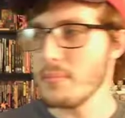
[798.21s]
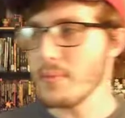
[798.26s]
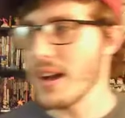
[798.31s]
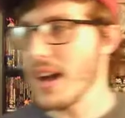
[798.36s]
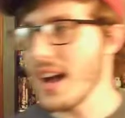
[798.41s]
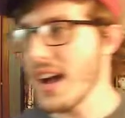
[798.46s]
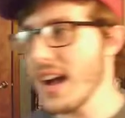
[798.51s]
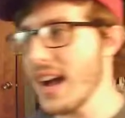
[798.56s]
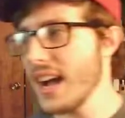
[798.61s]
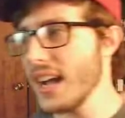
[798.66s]

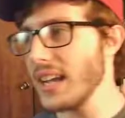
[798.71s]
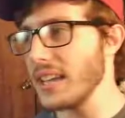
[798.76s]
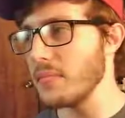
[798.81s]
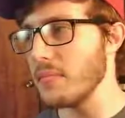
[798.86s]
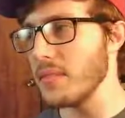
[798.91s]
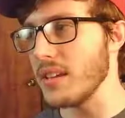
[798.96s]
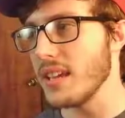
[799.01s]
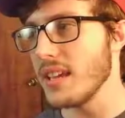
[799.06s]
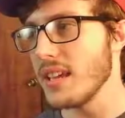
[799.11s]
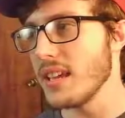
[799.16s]

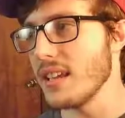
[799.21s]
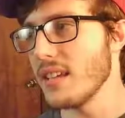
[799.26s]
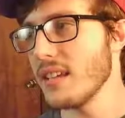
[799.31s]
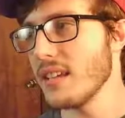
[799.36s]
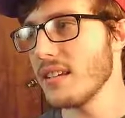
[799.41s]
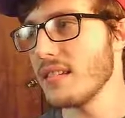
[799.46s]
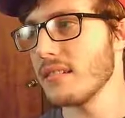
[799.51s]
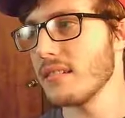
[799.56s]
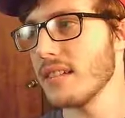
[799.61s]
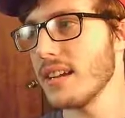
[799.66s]
behind me
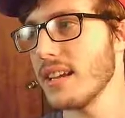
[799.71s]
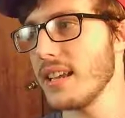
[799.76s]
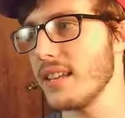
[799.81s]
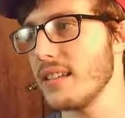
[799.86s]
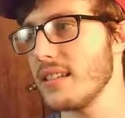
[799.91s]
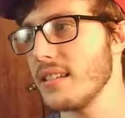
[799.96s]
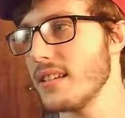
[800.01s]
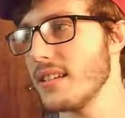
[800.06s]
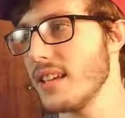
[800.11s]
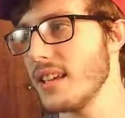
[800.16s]

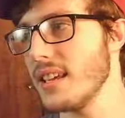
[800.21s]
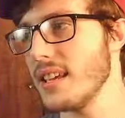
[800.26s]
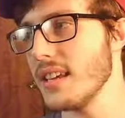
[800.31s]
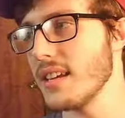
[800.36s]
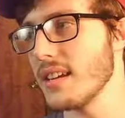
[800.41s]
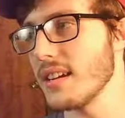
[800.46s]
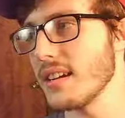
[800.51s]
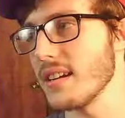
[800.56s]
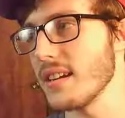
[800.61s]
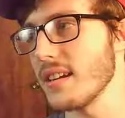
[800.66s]
right
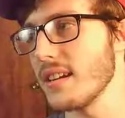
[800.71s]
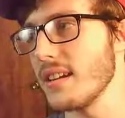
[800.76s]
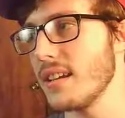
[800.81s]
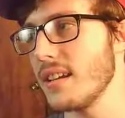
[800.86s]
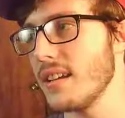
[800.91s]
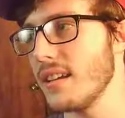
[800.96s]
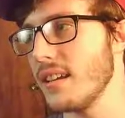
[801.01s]
here,